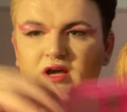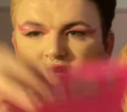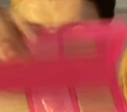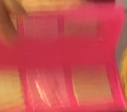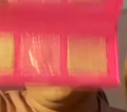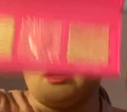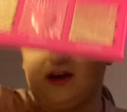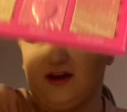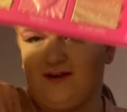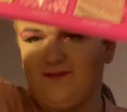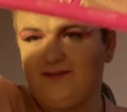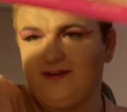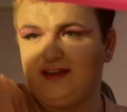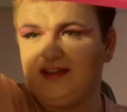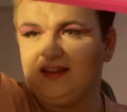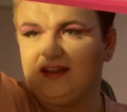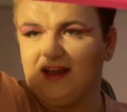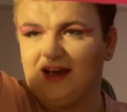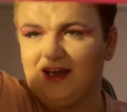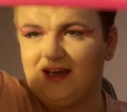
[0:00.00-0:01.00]
Like, I
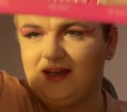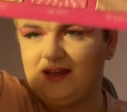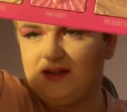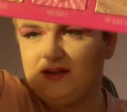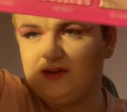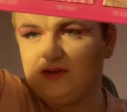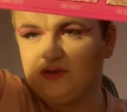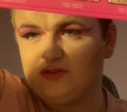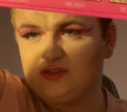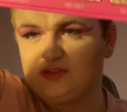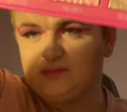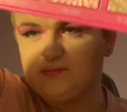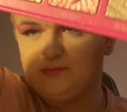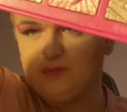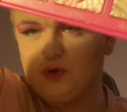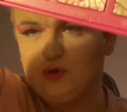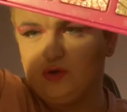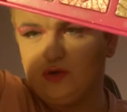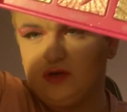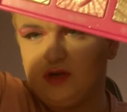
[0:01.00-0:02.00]
think that looks
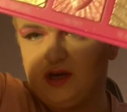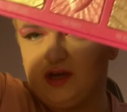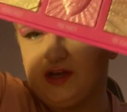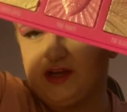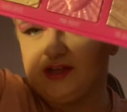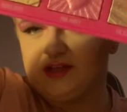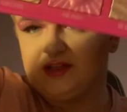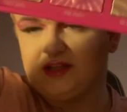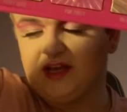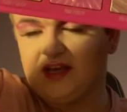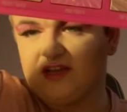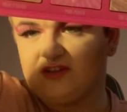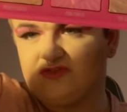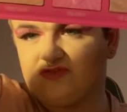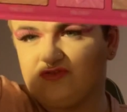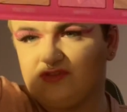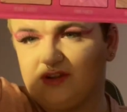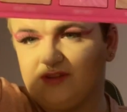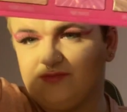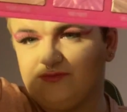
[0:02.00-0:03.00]
more like the
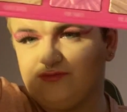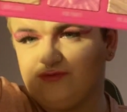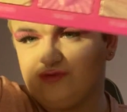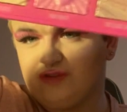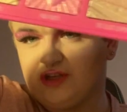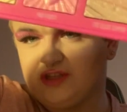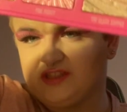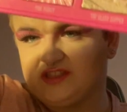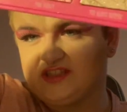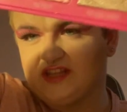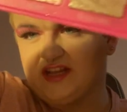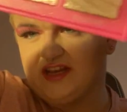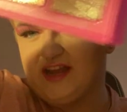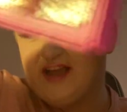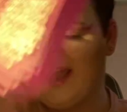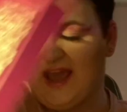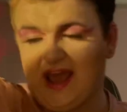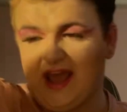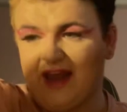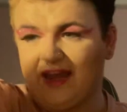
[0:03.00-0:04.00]
Extreme Frost
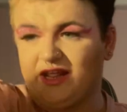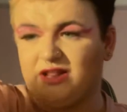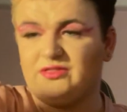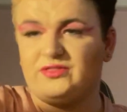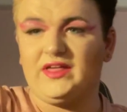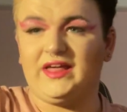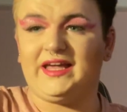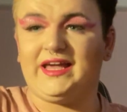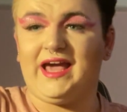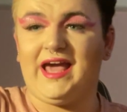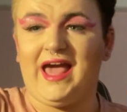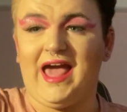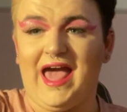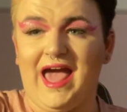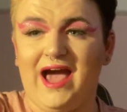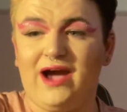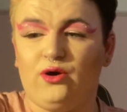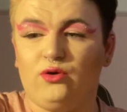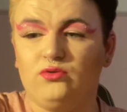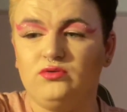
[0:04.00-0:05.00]
than anything
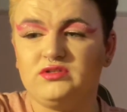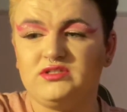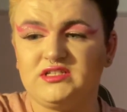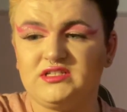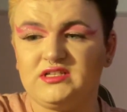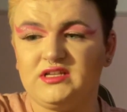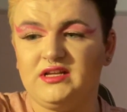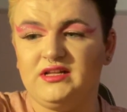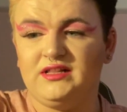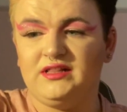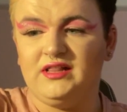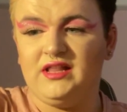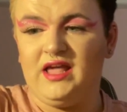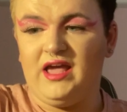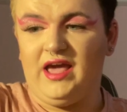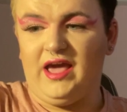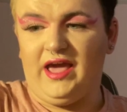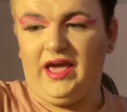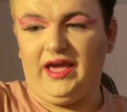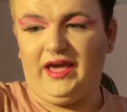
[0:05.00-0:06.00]
else
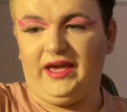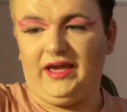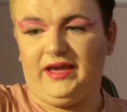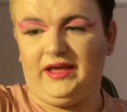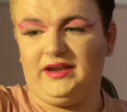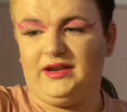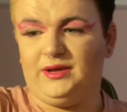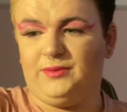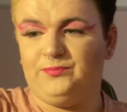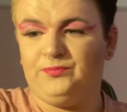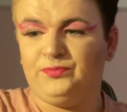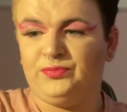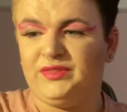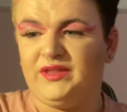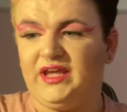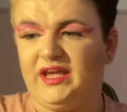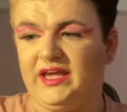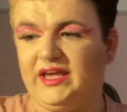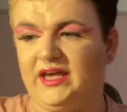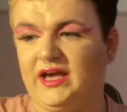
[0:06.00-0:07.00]
in
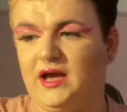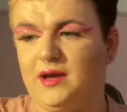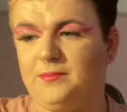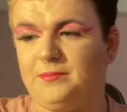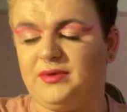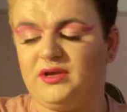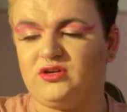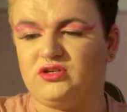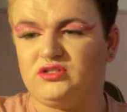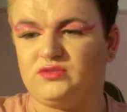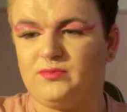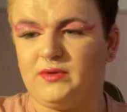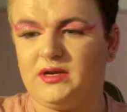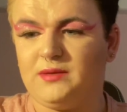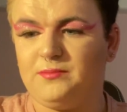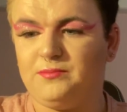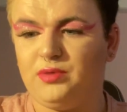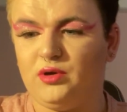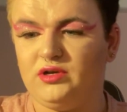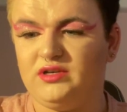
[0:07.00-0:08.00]
here. Because when
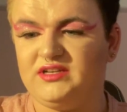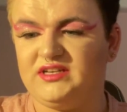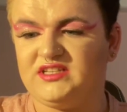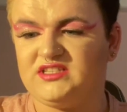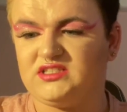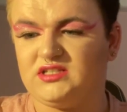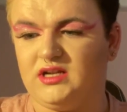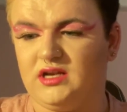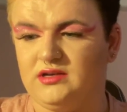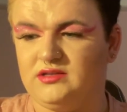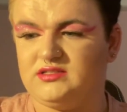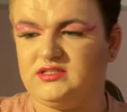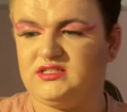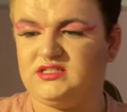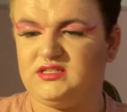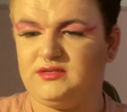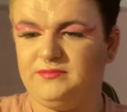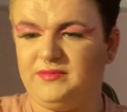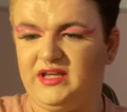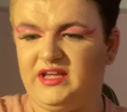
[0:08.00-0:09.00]
I'm pulling this closer
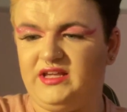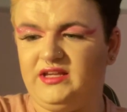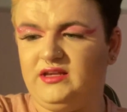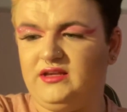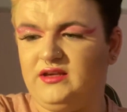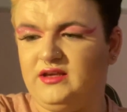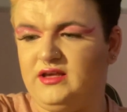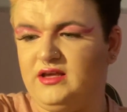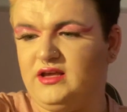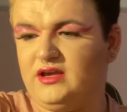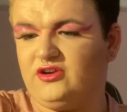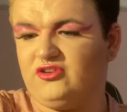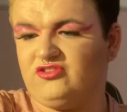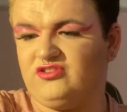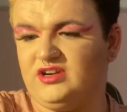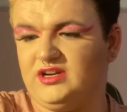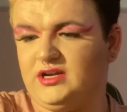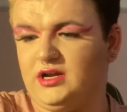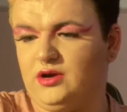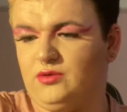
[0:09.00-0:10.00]
to me,
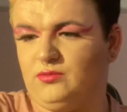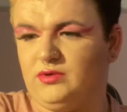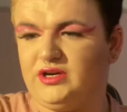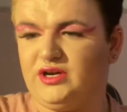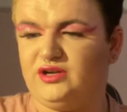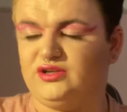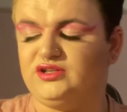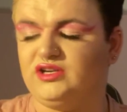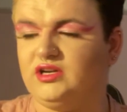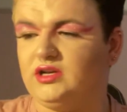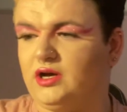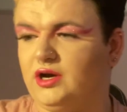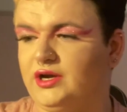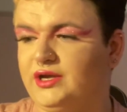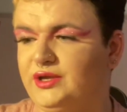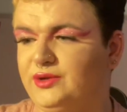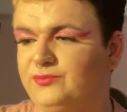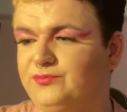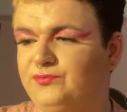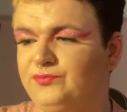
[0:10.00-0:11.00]
actually no, I want it under
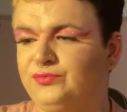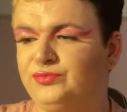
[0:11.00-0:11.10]
light.